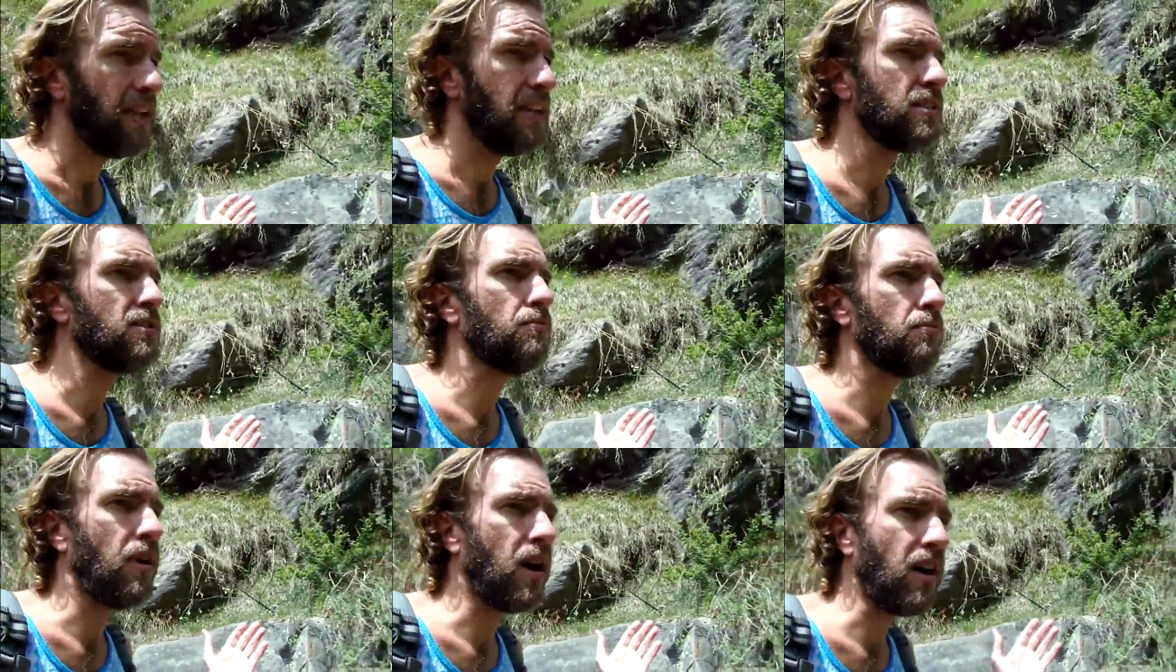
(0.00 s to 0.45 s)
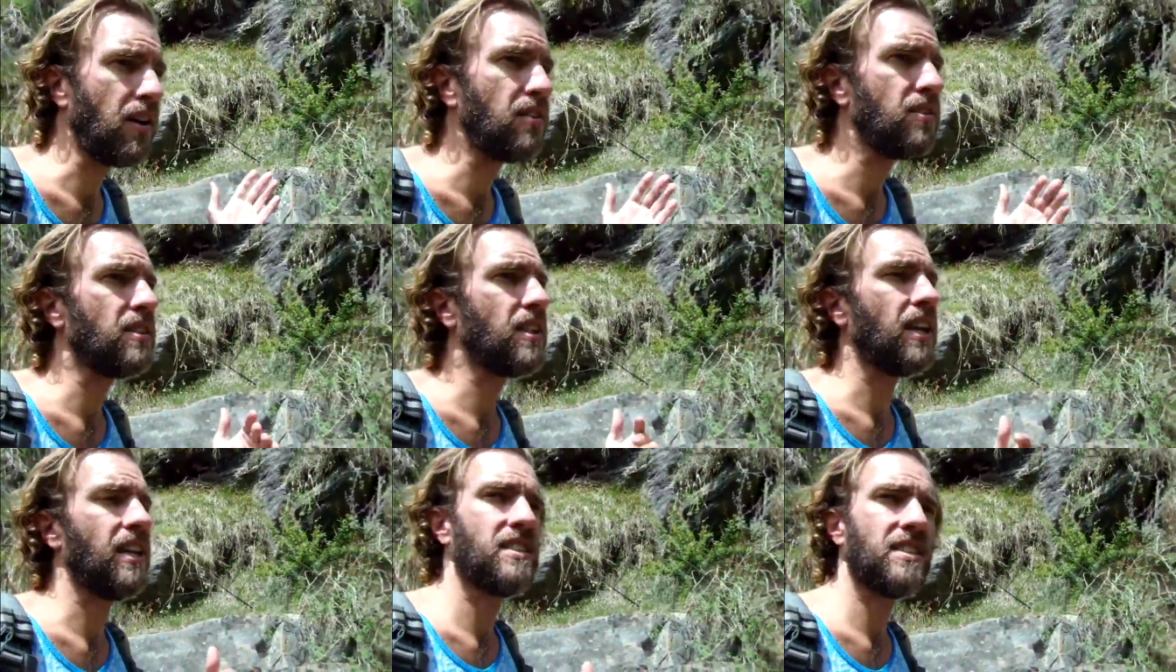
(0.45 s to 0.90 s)
these
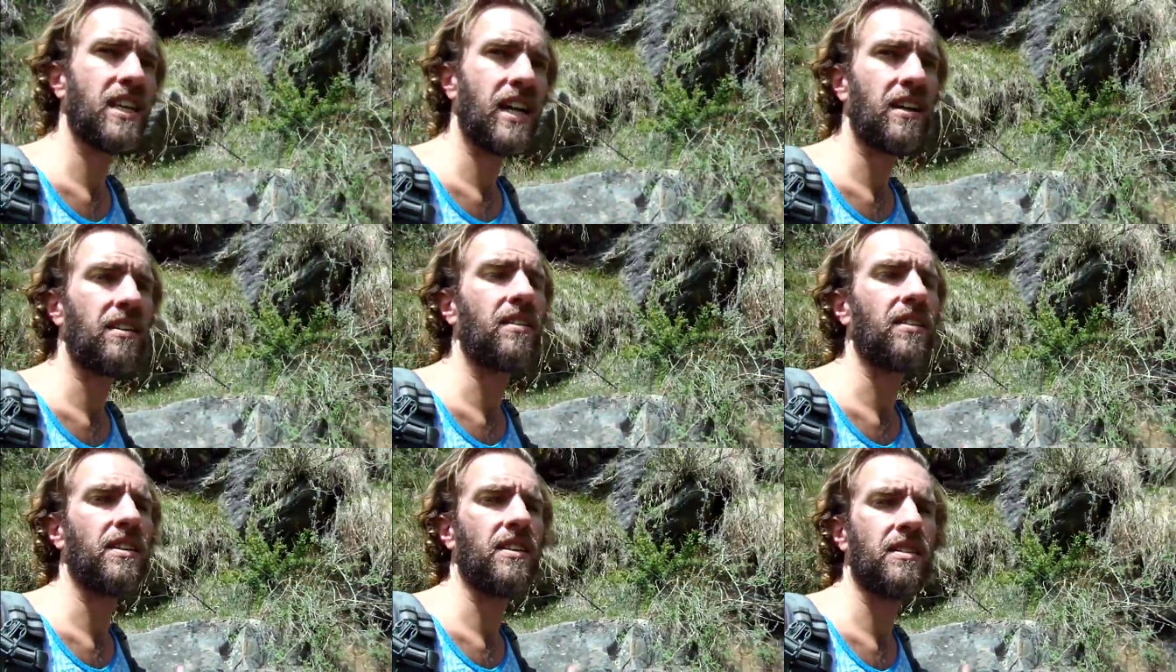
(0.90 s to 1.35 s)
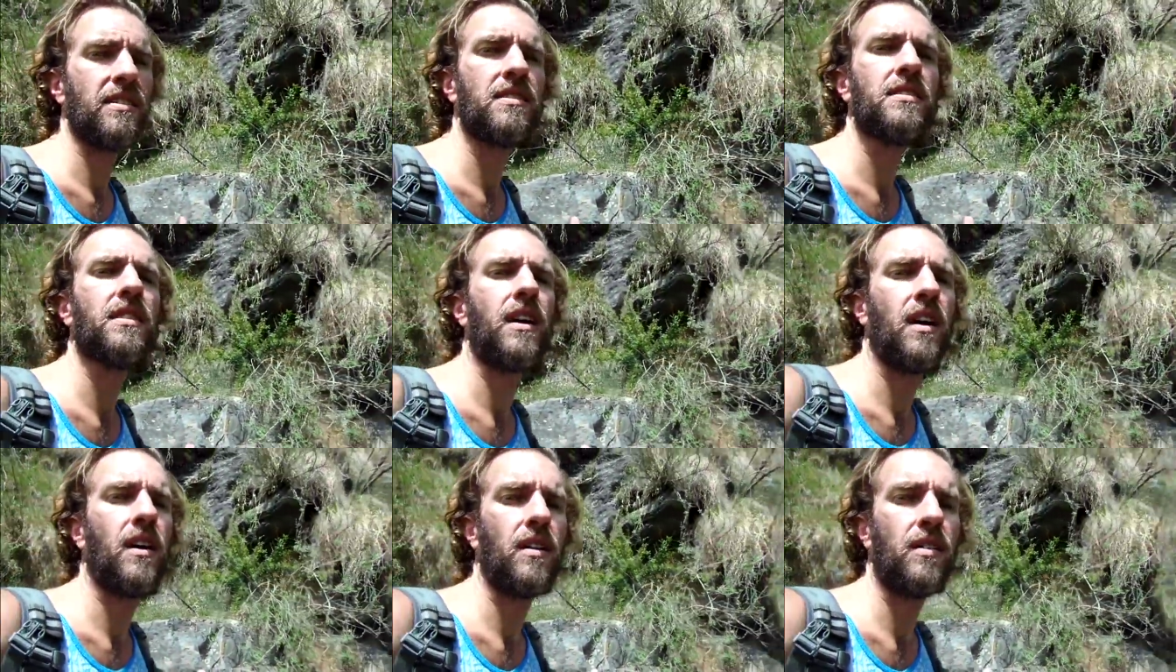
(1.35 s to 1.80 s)
modern-day
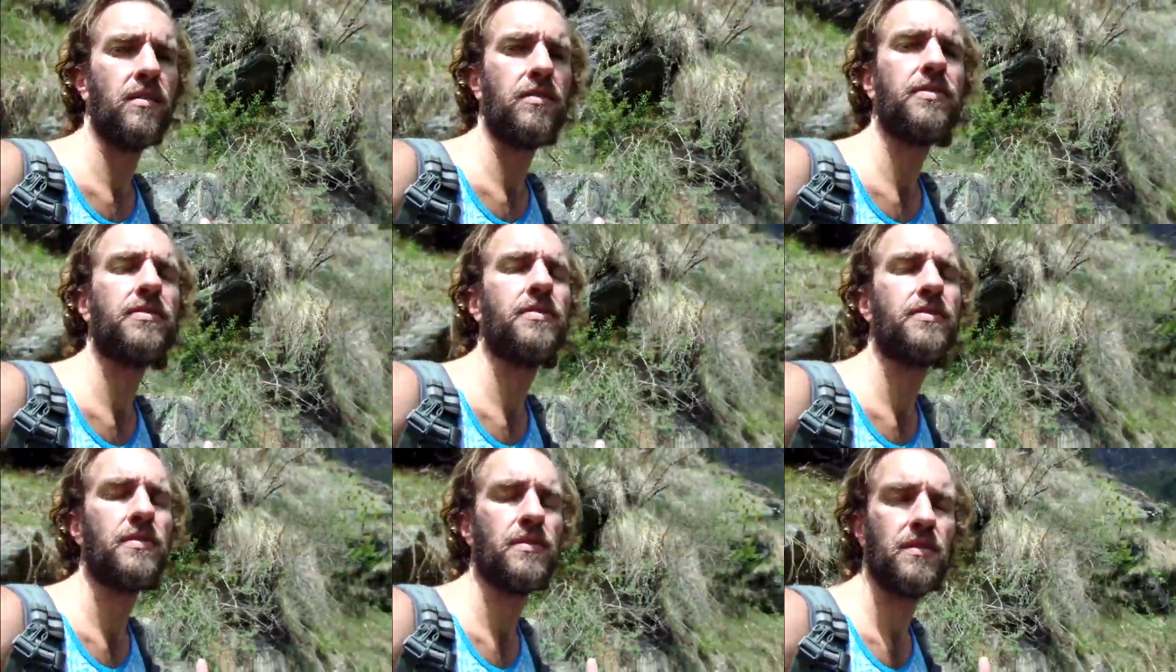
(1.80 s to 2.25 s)
channelings of